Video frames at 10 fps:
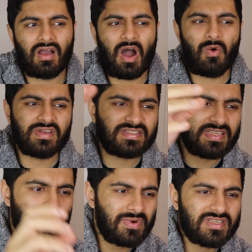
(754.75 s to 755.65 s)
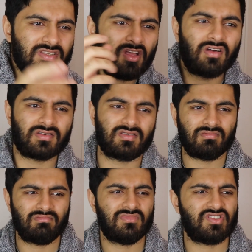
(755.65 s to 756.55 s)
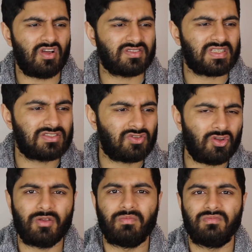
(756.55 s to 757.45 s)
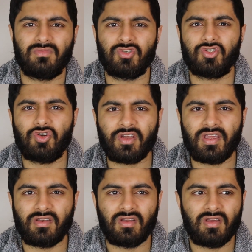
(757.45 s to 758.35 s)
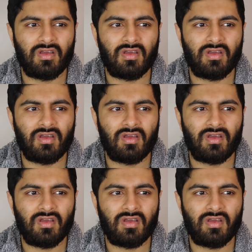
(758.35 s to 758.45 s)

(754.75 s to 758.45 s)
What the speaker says: I want to see it when he starts. Starts against Tottenham. Shocking.